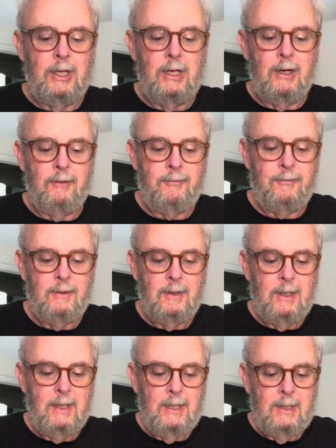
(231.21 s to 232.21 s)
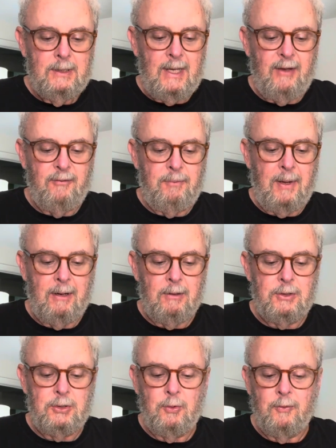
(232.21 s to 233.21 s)
enough to have
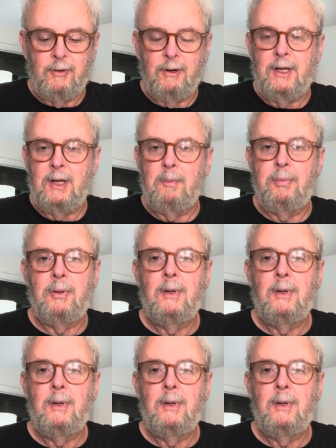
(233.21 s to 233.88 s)
parents who were very hip,